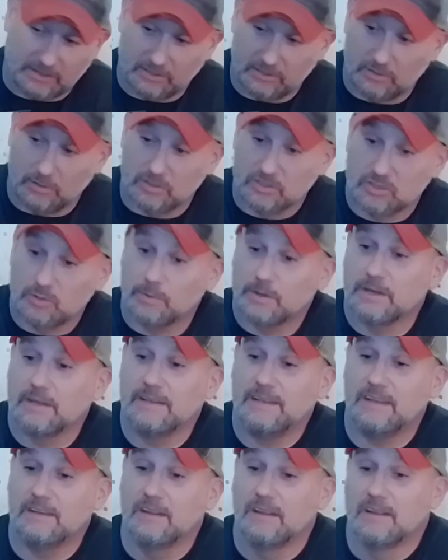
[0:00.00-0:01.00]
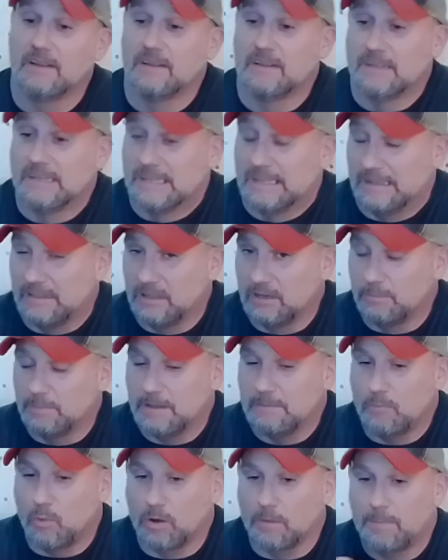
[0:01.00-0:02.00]
do it. So we're gonna need a little
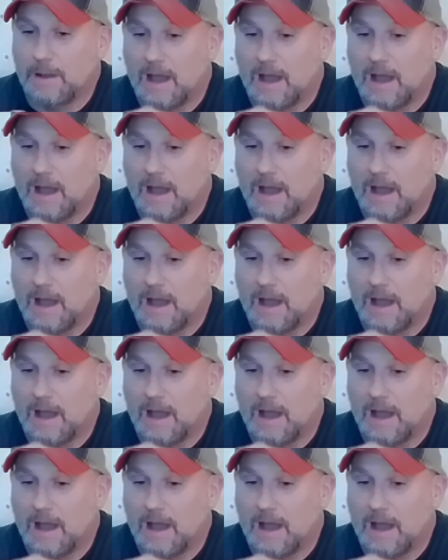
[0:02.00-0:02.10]
bit more